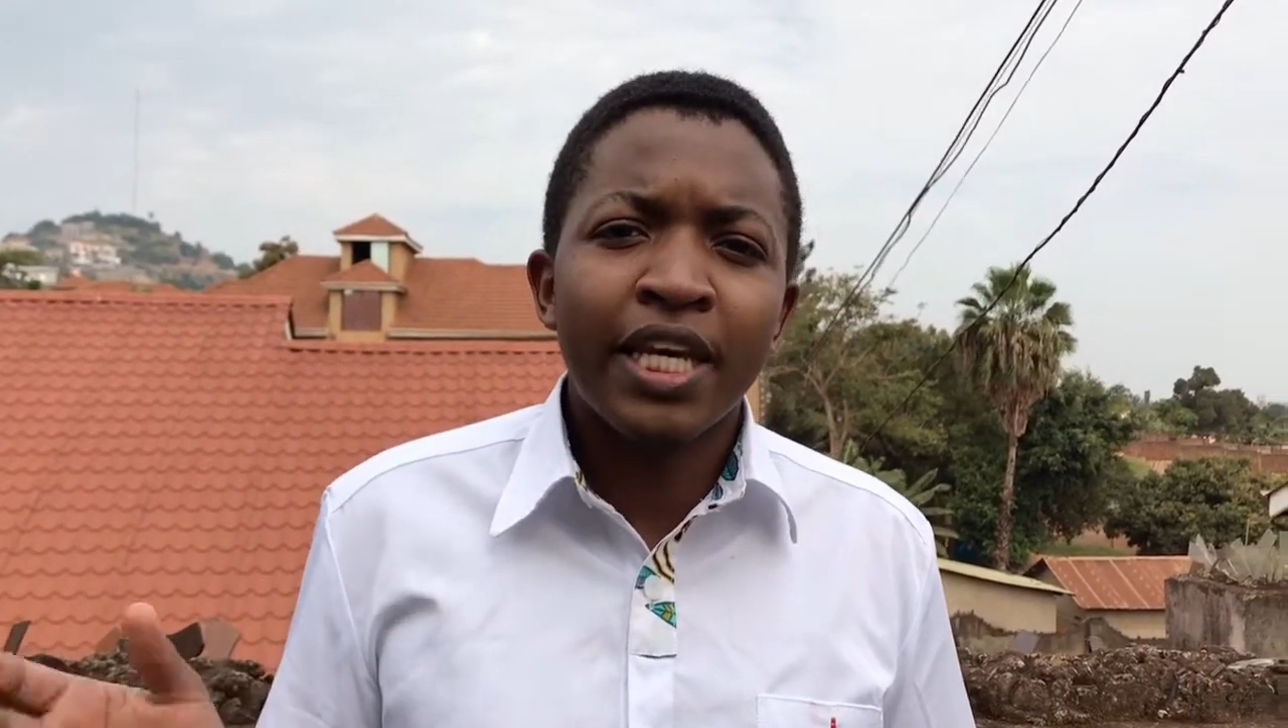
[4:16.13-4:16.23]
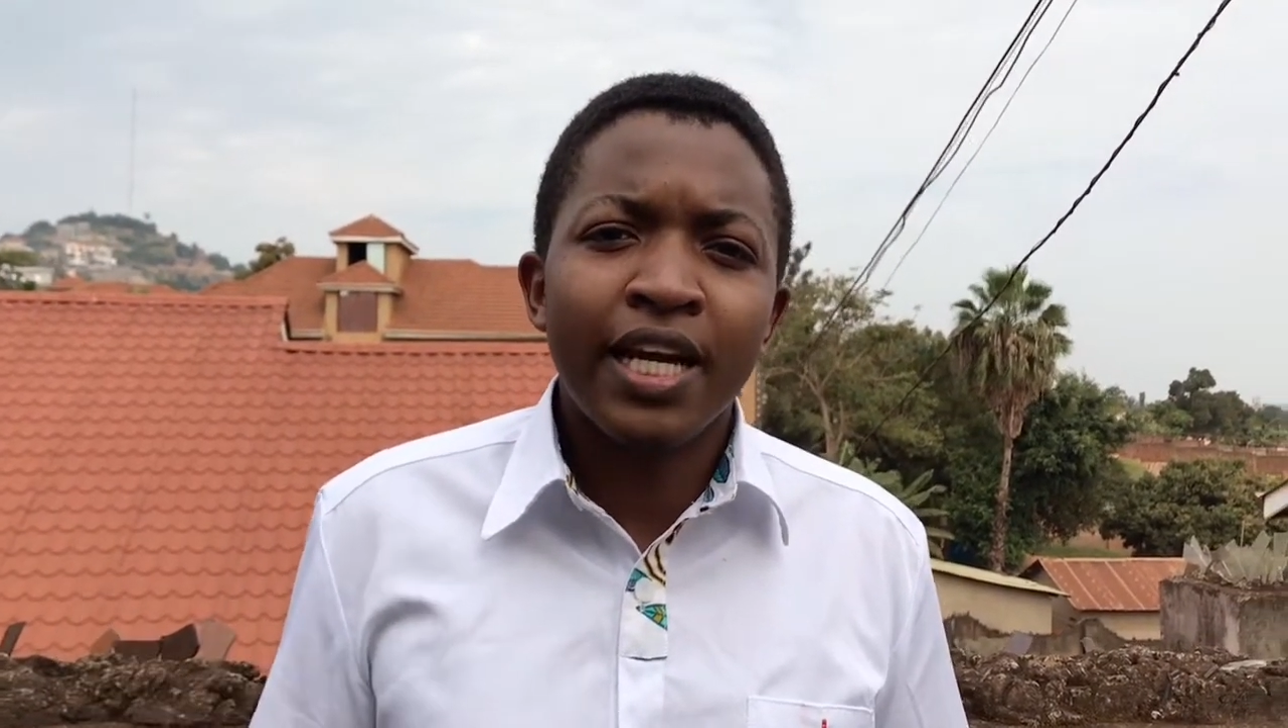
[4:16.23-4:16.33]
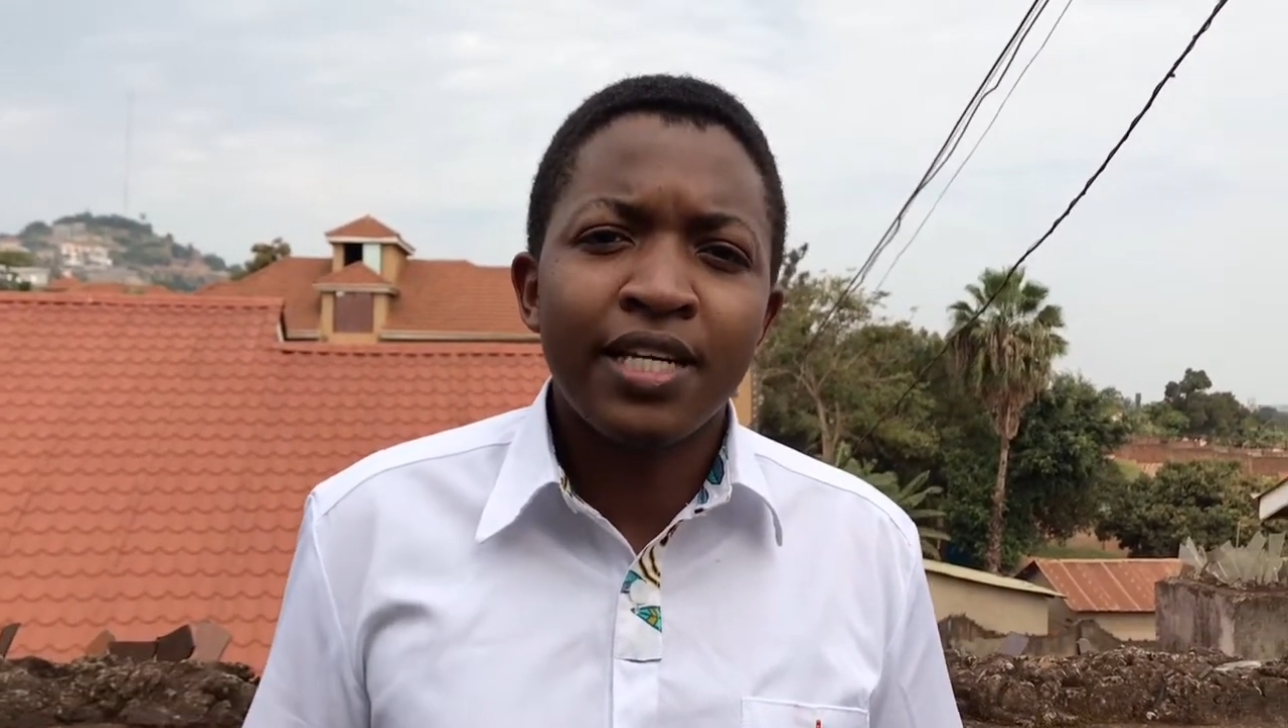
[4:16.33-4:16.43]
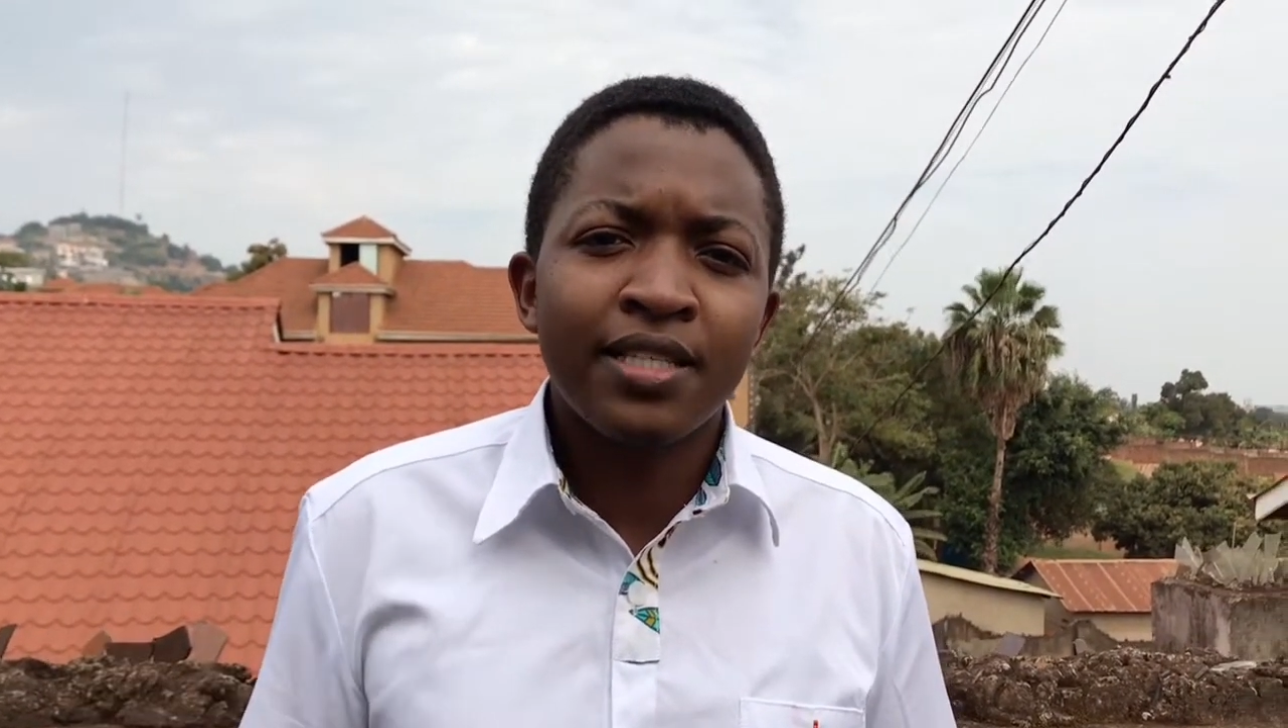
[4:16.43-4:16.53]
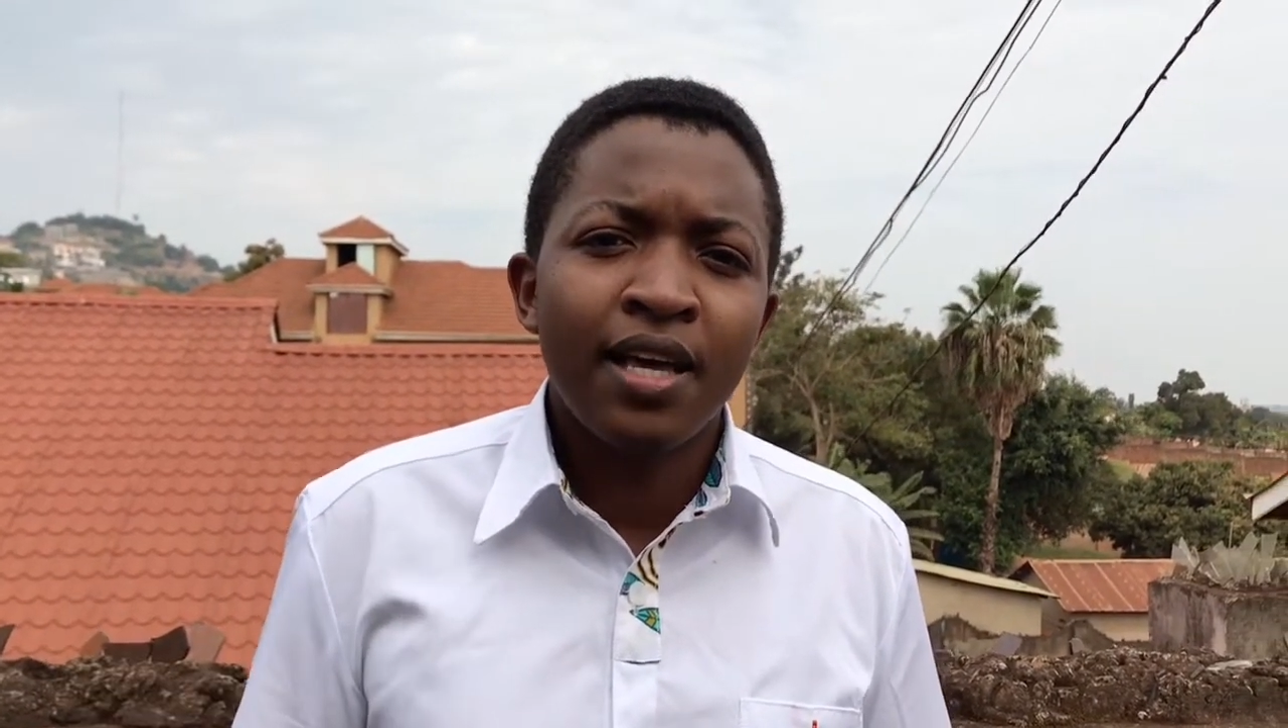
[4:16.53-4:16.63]

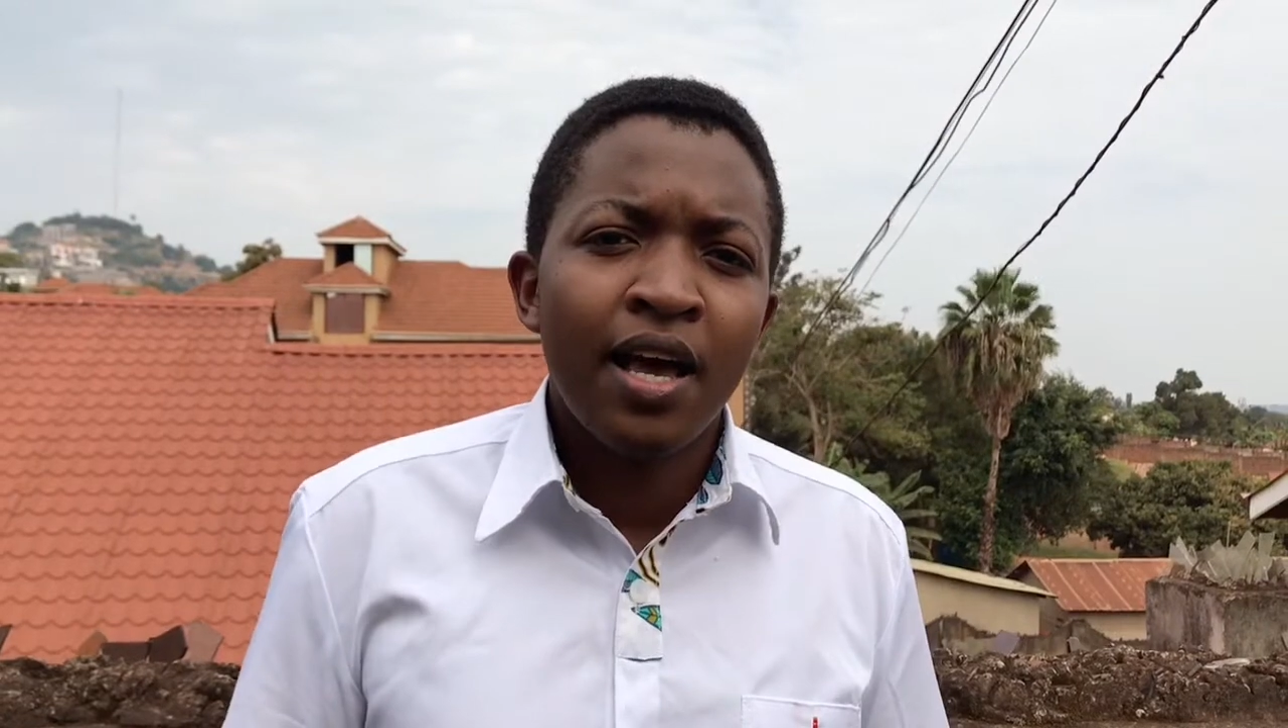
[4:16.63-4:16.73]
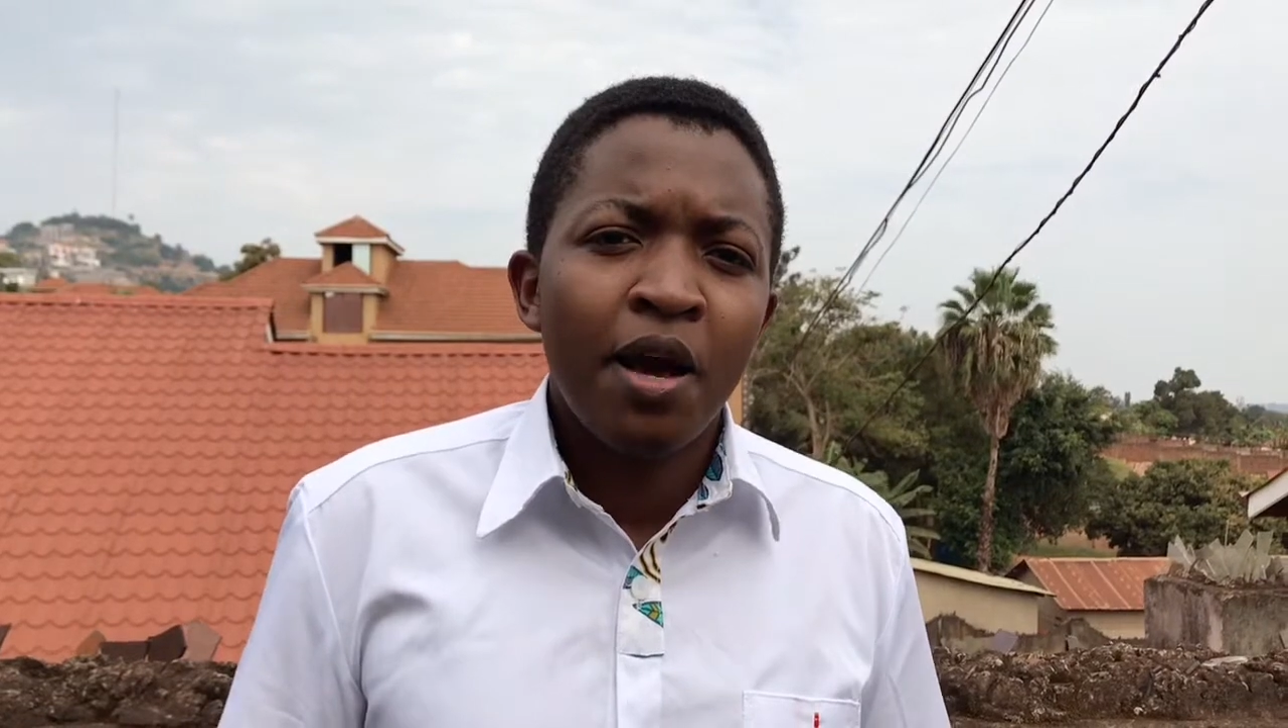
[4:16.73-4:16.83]
years.